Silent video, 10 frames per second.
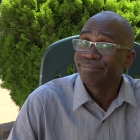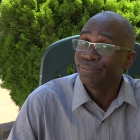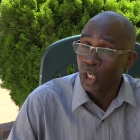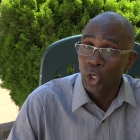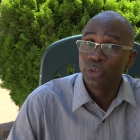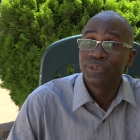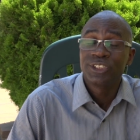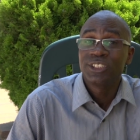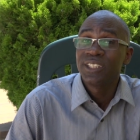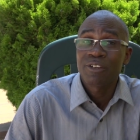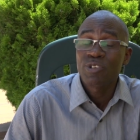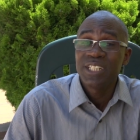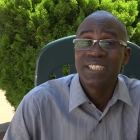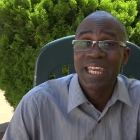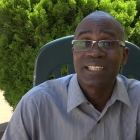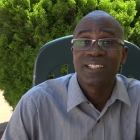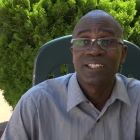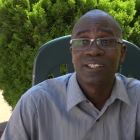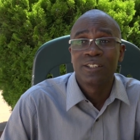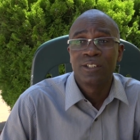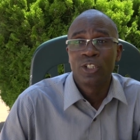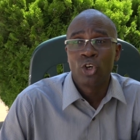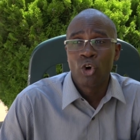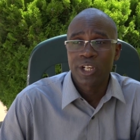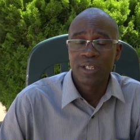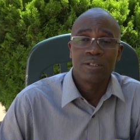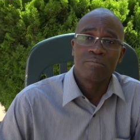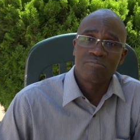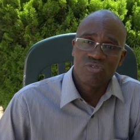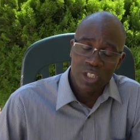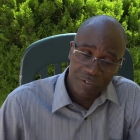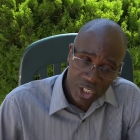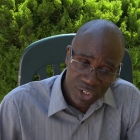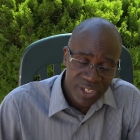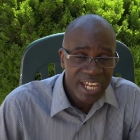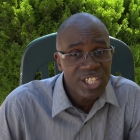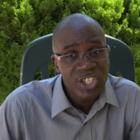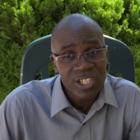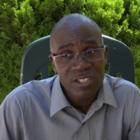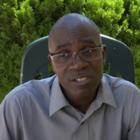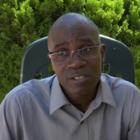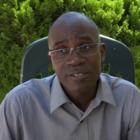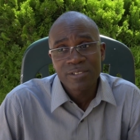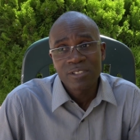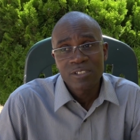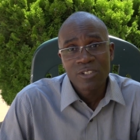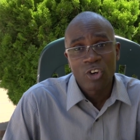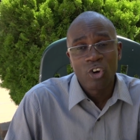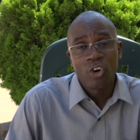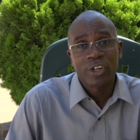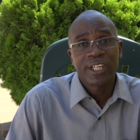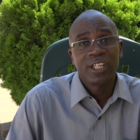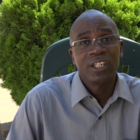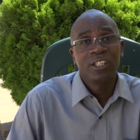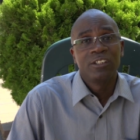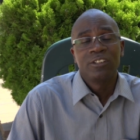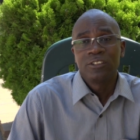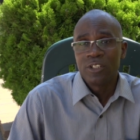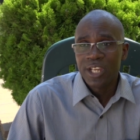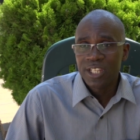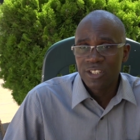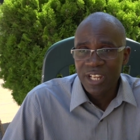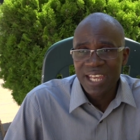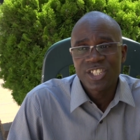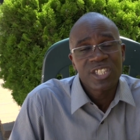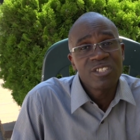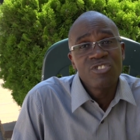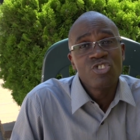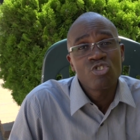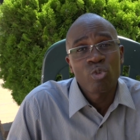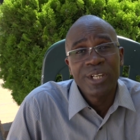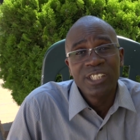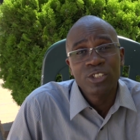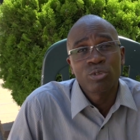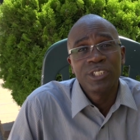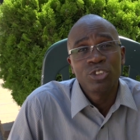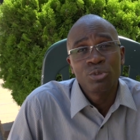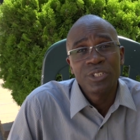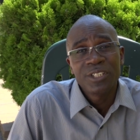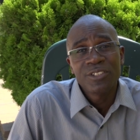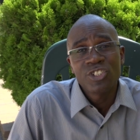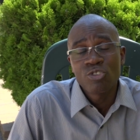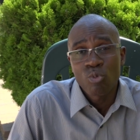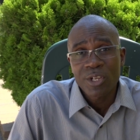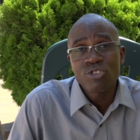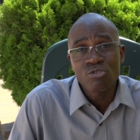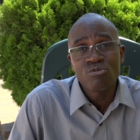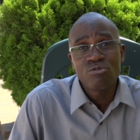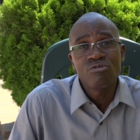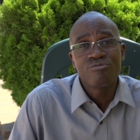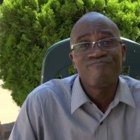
No, she's not ready yet. Okay, if she's 18, okay, a 19, 20, 22 years, she wants to